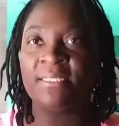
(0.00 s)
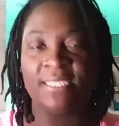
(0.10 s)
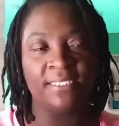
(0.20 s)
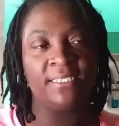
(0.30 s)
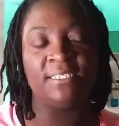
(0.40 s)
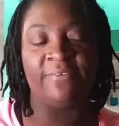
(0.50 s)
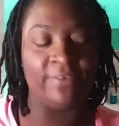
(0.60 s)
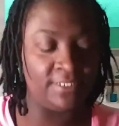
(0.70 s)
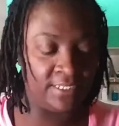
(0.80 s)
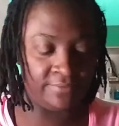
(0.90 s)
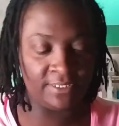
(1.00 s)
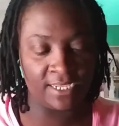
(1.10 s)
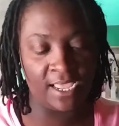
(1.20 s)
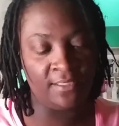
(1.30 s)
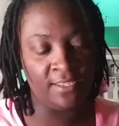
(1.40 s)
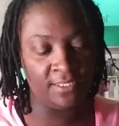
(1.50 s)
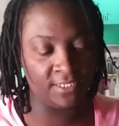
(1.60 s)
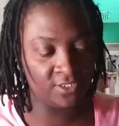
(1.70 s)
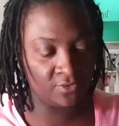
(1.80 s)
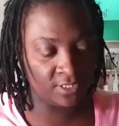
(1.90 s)
That's a different subject. I need
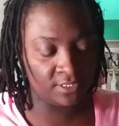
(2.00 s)
to do